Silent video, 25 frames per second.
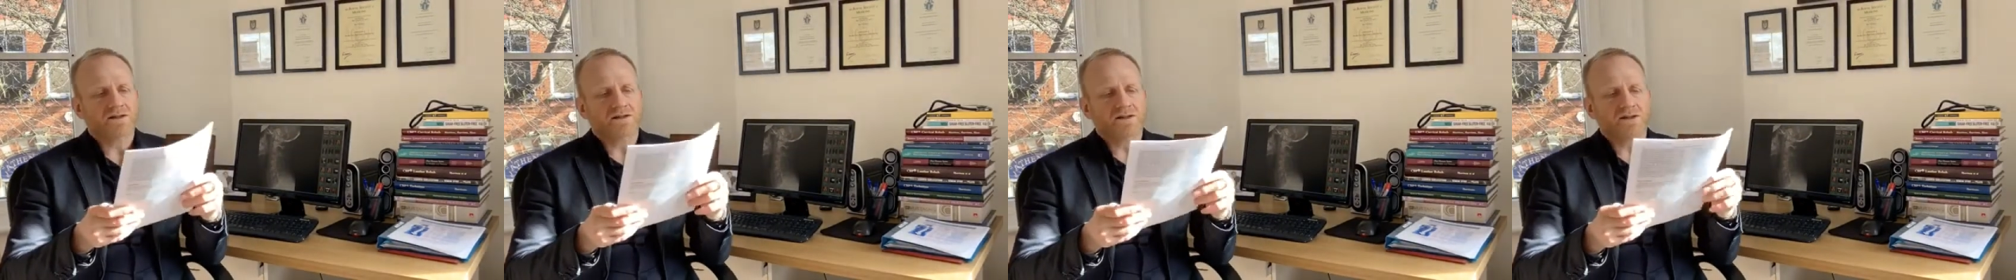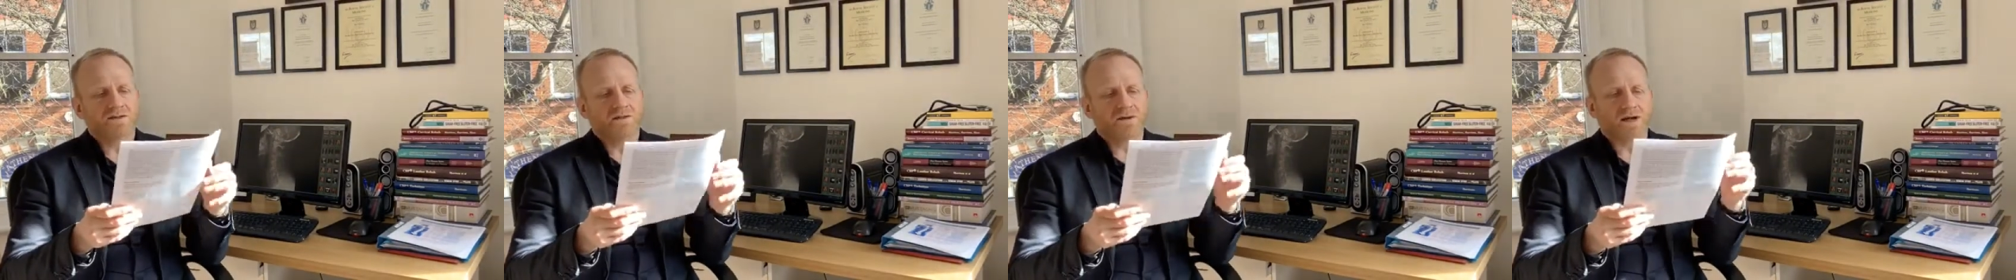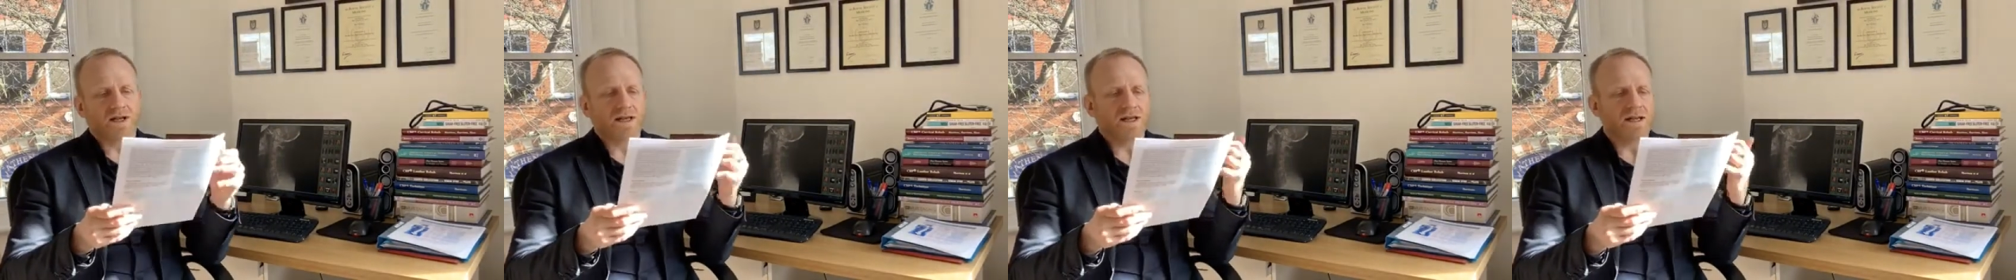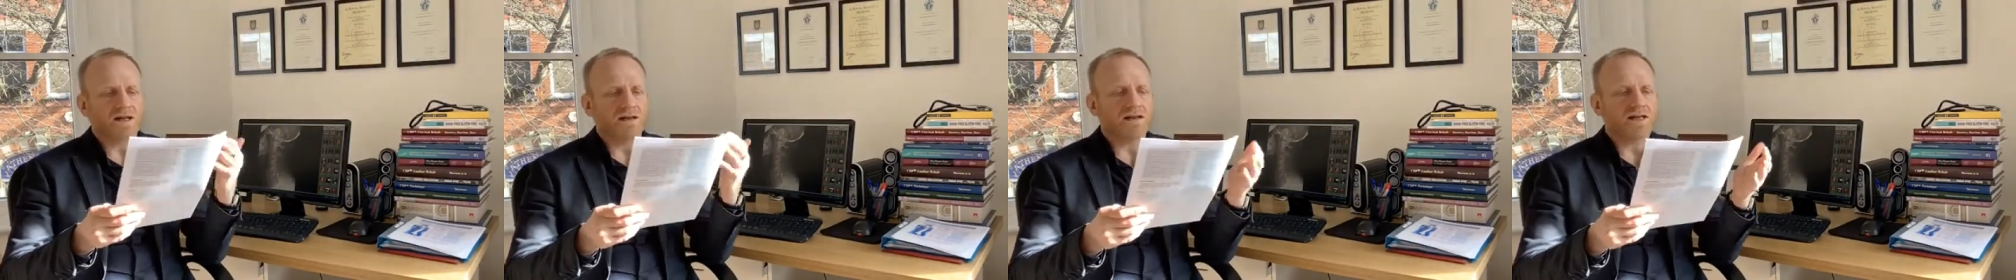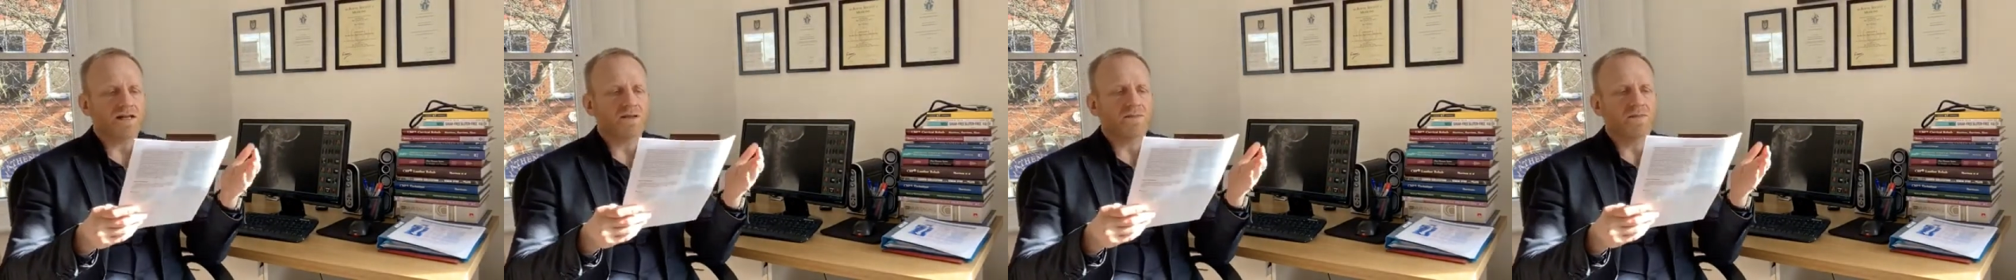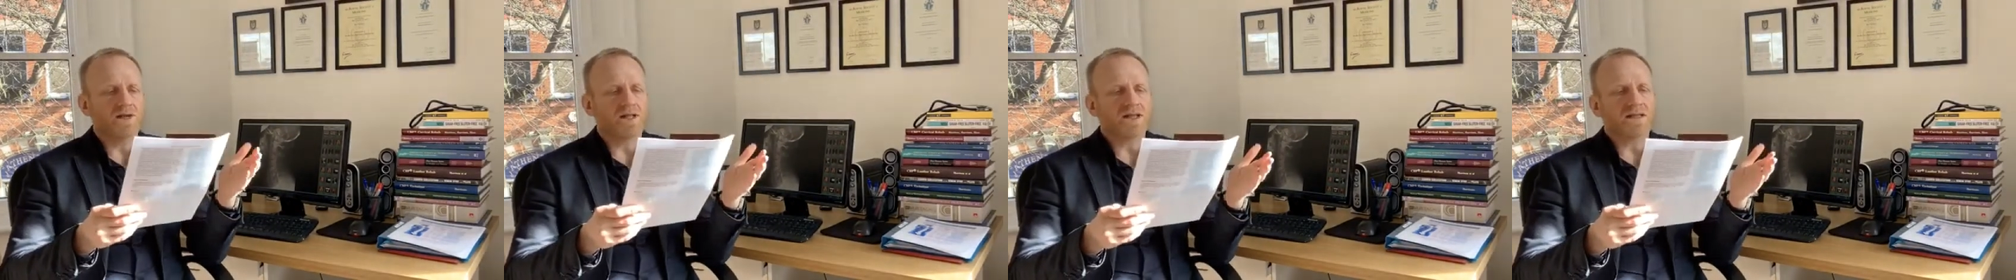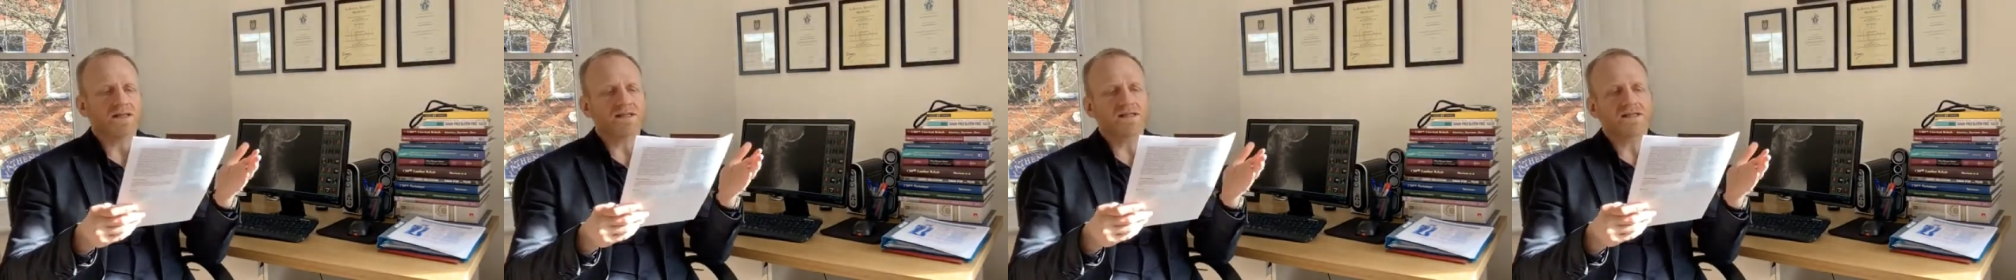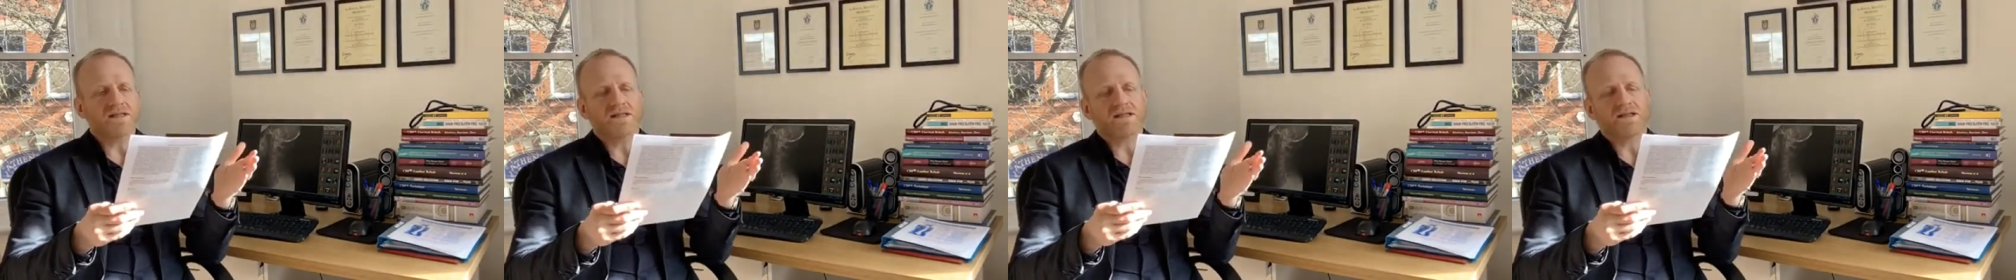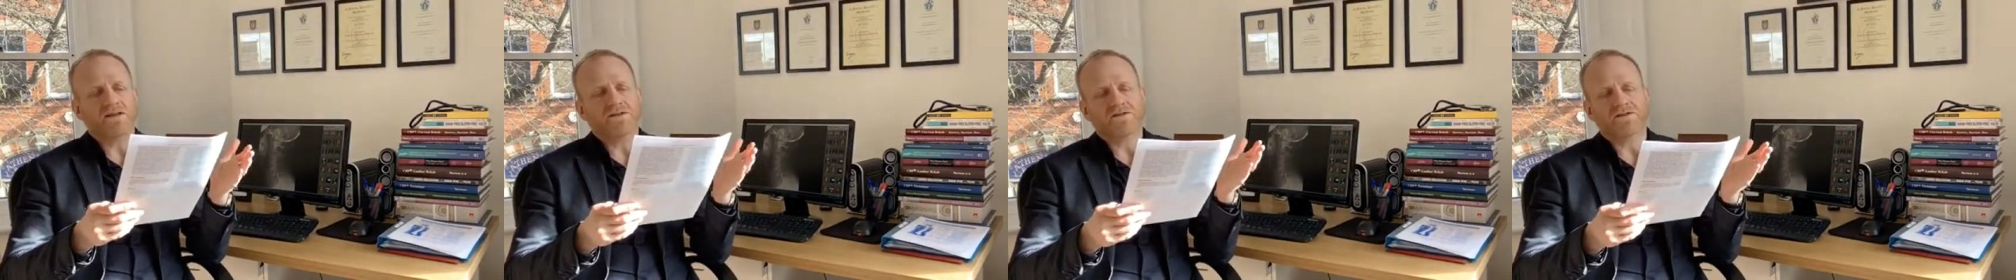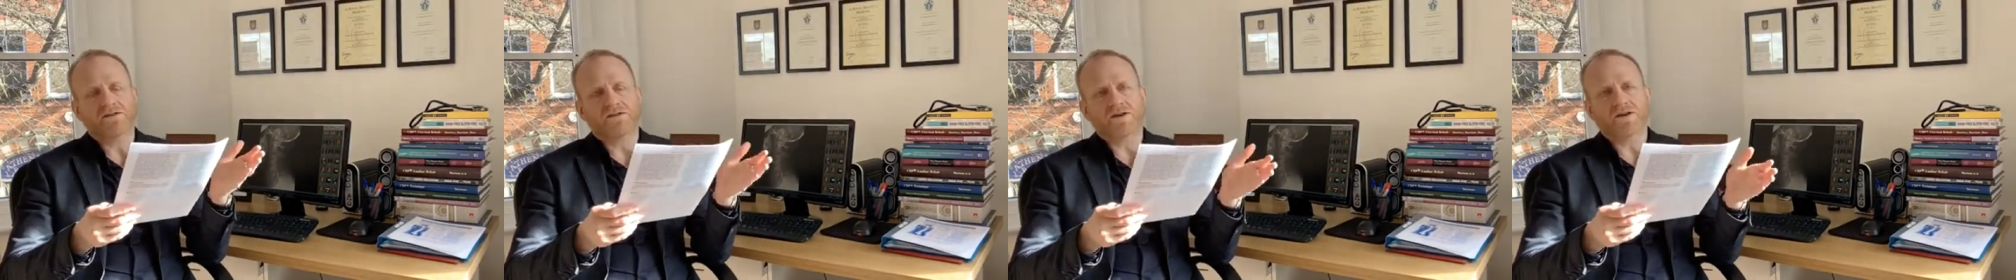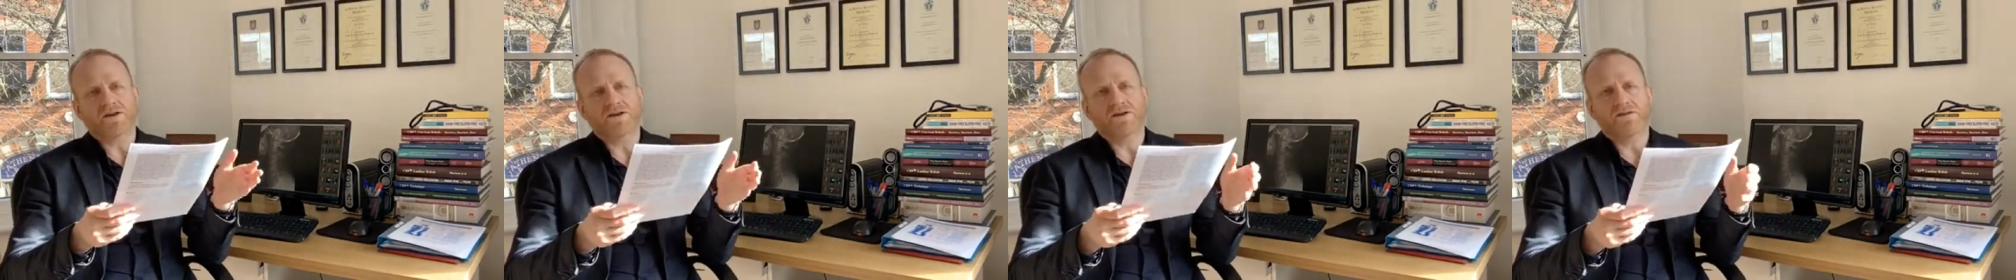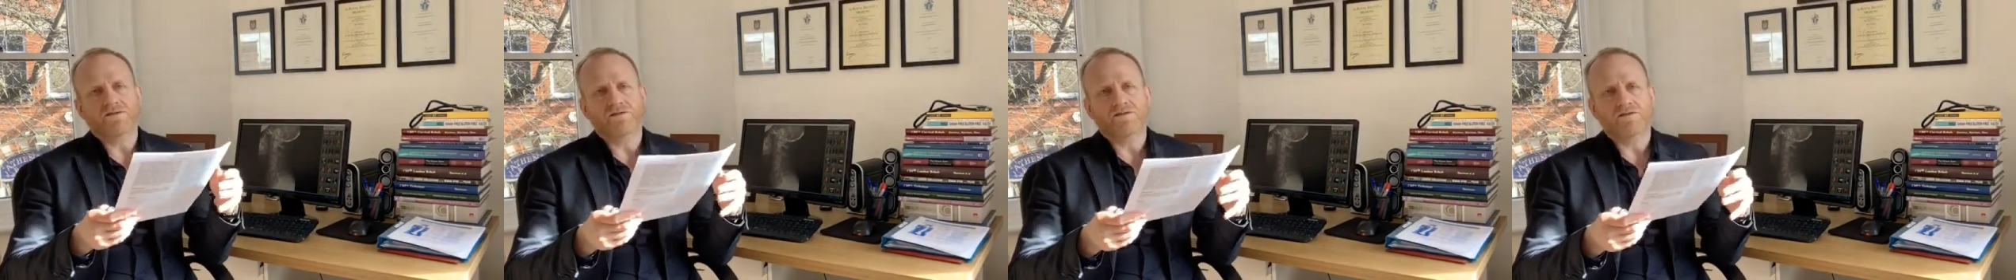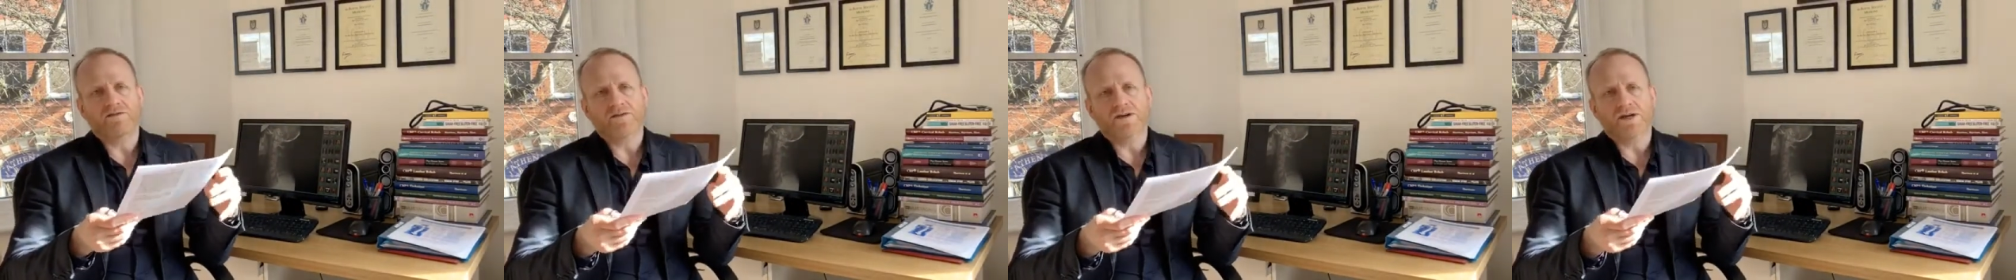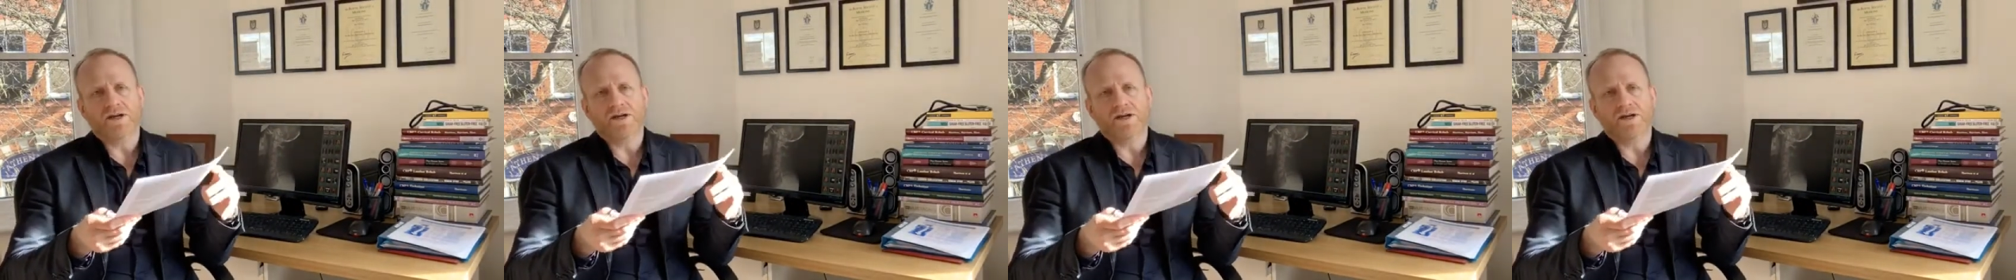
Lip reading: the reliability of